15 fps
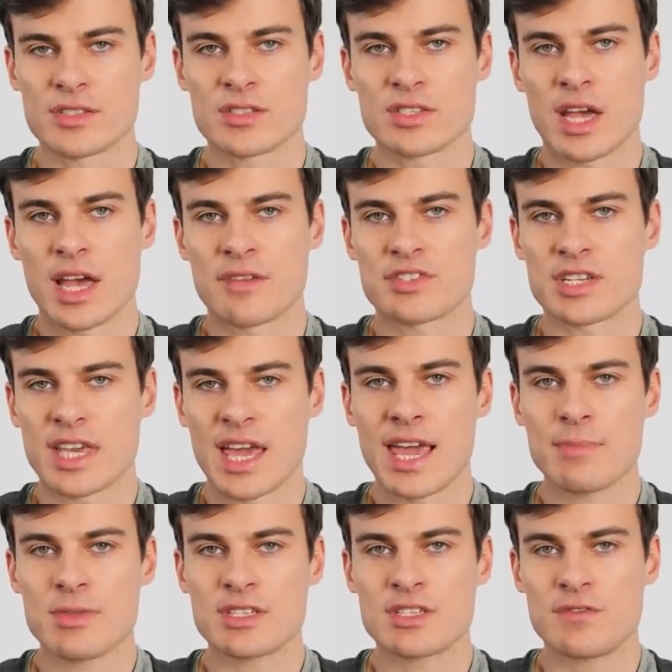next best
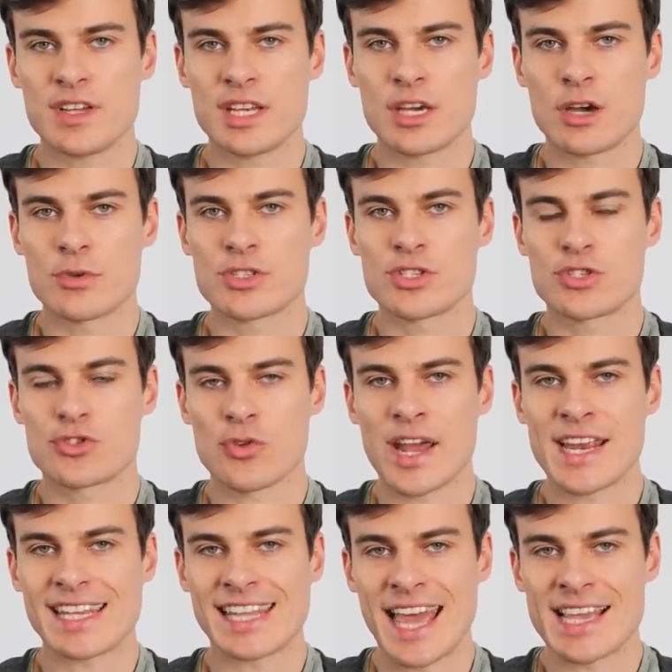solution is
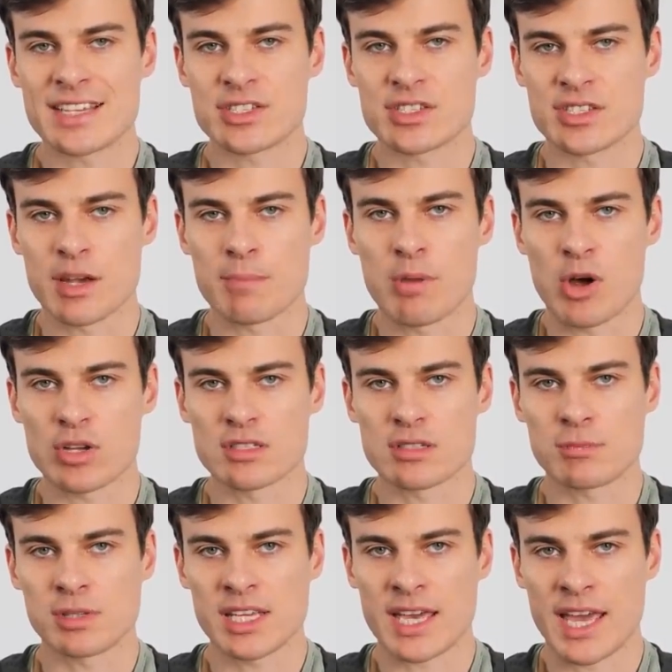friendly Jordies, you know,
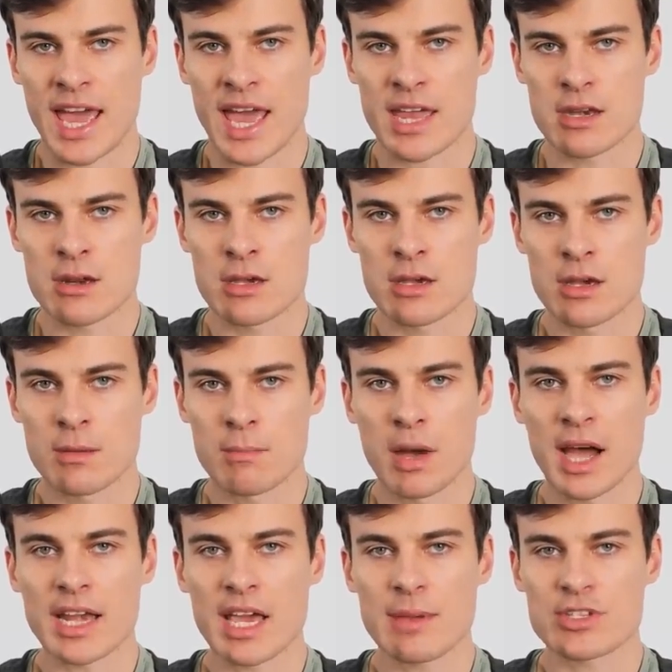Jordan Shanks. You
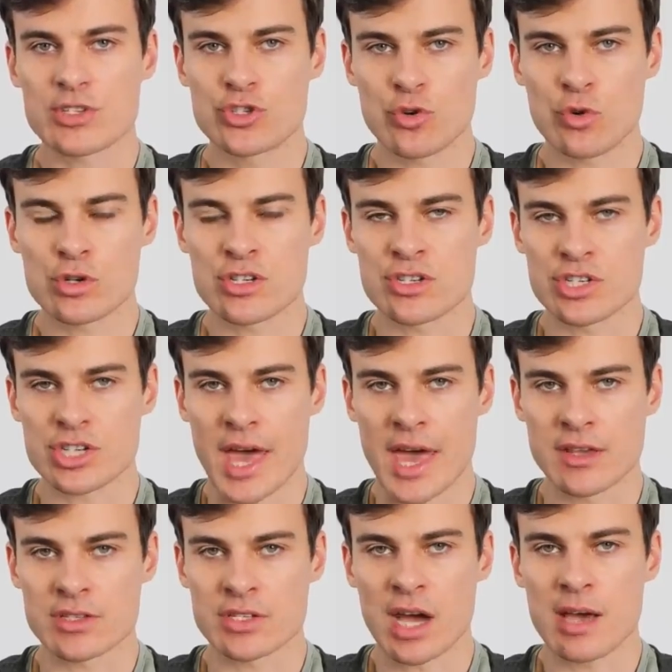get but a
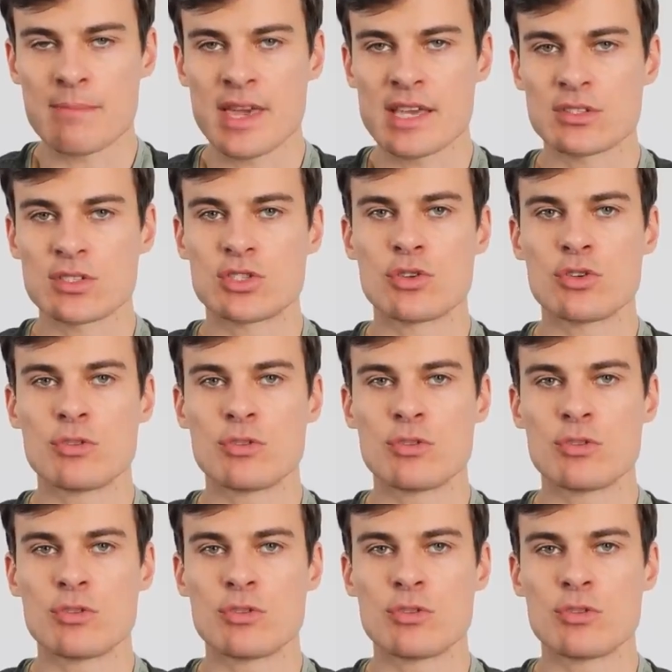new media like,